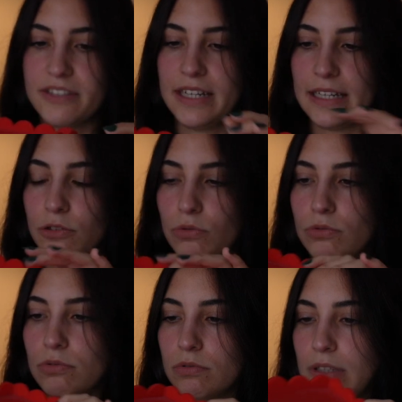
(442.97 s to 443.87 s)
It's like
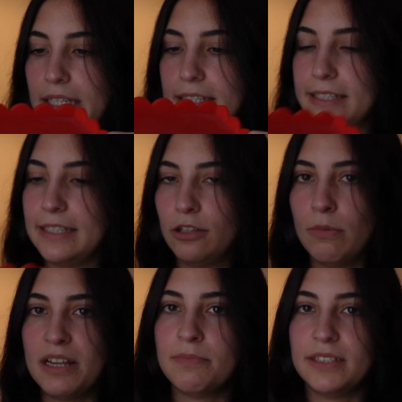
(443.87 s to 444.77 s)
it's too
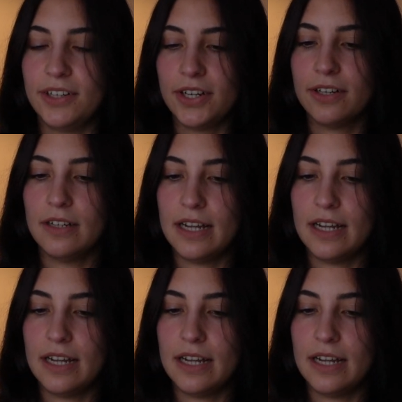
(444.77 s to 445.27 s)
much material.